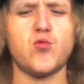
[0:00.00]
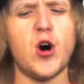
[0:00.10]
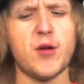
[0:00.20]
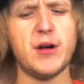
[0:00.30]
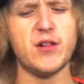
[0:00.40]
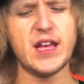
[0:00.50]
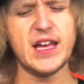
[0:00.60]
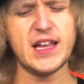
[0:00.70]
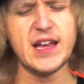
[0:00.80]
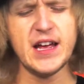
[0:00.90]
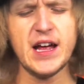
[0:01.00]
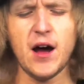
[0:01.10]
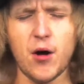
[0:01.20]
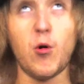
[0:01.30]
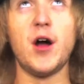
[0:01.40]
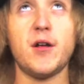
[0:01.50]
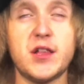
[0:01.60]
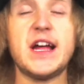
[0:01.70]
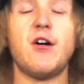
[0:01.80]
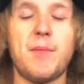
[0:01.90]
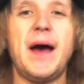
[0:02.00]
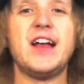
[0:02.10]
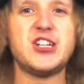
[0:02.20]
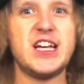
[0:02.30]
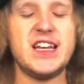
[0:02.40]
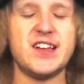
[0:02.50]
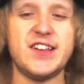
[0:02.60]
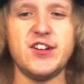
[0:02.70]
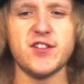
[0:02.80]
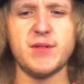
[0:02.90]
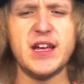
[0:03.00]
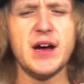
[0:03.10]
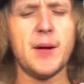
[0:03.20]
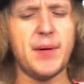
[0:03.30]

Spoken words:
Sour Patch Kid, excuse me.